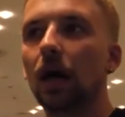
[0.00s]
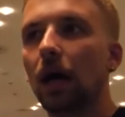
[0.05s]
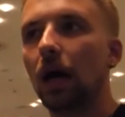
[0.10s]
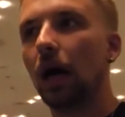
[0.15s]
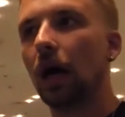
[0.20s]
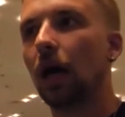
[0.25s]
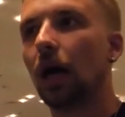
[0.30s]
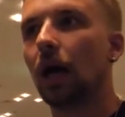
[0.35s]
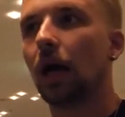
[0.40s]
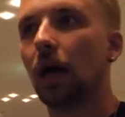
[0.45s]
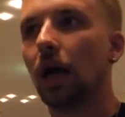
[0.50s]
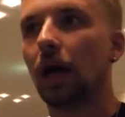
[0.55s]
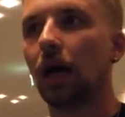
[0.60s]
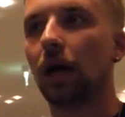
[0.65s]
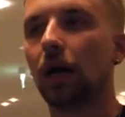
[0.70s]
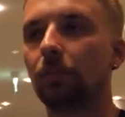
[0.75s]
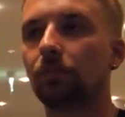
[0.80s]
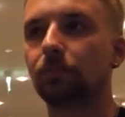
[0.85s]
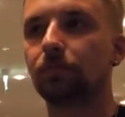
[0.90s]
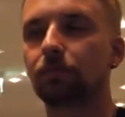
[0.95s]

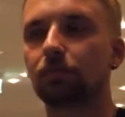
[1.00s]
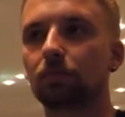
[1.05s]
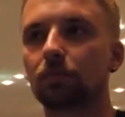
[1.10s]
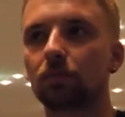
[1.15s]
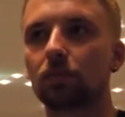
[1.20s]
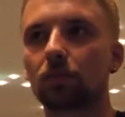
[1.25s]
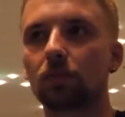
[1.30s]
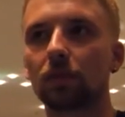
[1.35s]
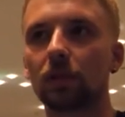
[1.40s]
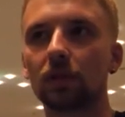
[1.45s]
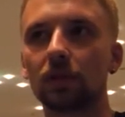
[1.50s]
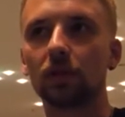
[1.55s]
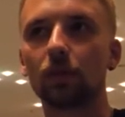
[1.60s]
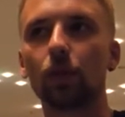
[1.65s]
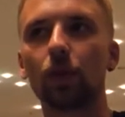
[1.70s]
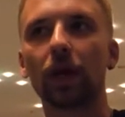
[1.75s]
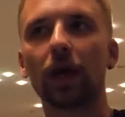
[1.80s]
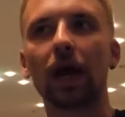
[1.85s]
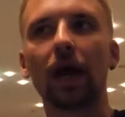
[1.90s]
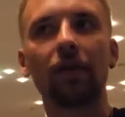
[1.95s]
Uh,
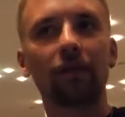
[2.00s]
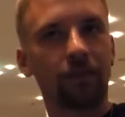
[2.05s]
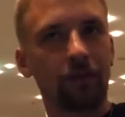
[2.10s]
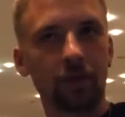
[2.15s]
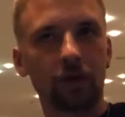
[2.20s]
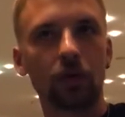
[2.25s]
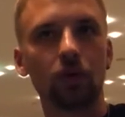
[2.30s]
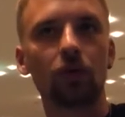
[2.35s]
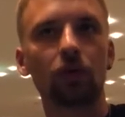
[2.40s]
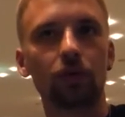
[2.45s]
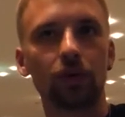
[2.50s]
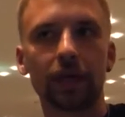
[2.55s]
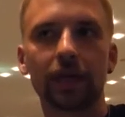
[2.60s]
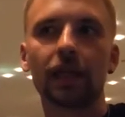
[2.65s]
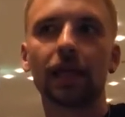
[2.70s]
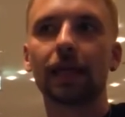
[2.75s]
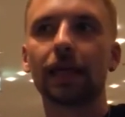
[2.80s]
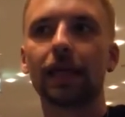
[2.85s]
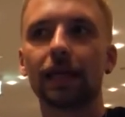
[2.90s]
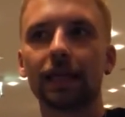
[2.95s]
we have few
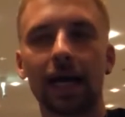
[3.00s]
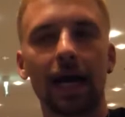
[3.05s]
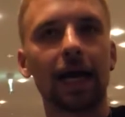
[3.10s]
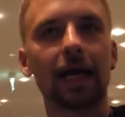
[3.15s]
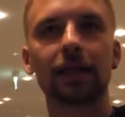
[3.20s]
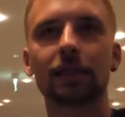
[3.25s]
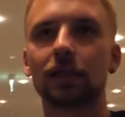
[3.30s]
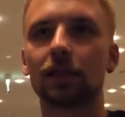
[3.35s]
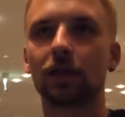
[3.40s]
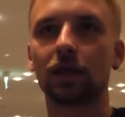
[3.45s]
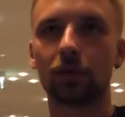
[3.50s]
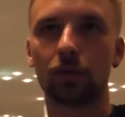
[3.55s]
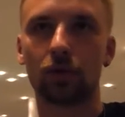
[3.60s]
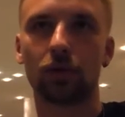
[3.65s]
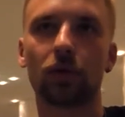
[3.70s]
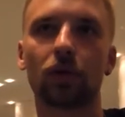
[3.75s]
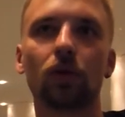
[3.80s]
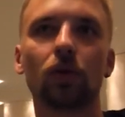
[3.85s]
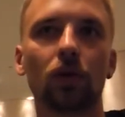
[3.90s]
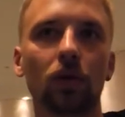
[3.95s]
really nice,
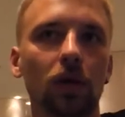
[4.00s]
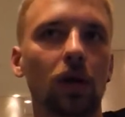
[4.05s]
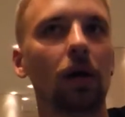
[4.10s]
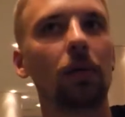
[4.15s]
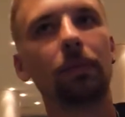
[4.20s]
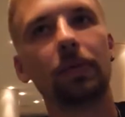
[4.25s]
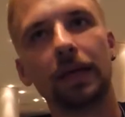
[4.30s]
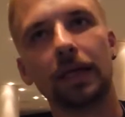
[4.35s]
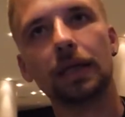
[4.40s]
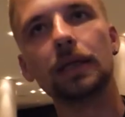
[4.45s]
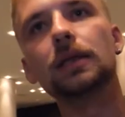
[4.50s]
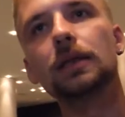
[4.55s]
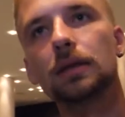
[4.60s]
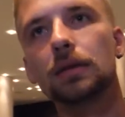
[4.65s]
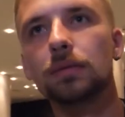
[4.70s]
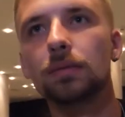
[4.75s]
cool companies.